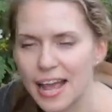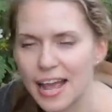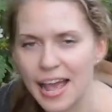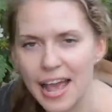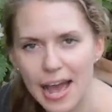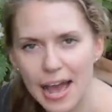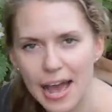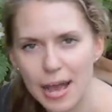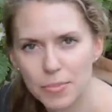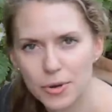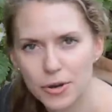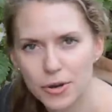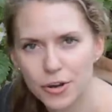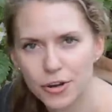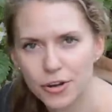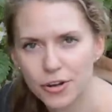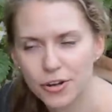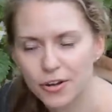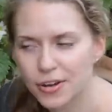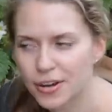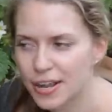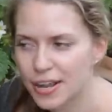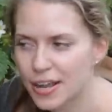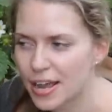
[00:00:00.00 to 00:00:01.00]

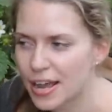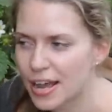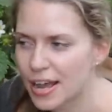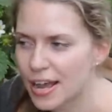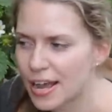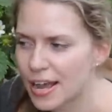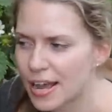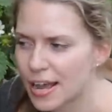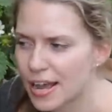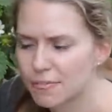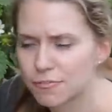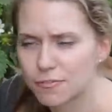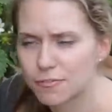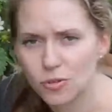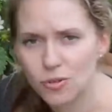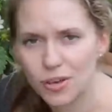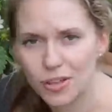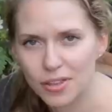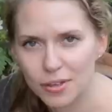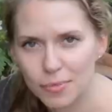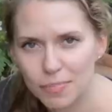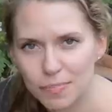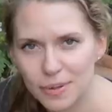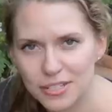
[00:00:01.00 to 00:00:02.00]
hammer, a few
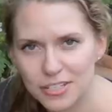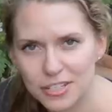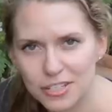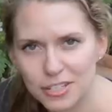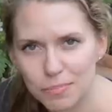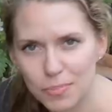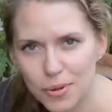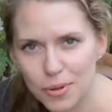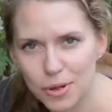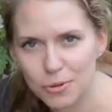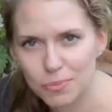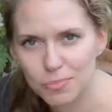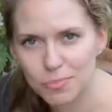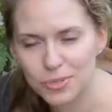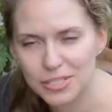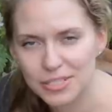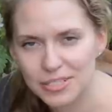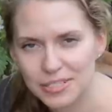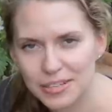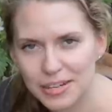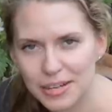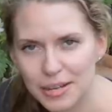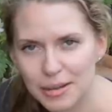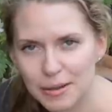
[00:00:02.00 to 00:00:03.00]
other bits and bobs.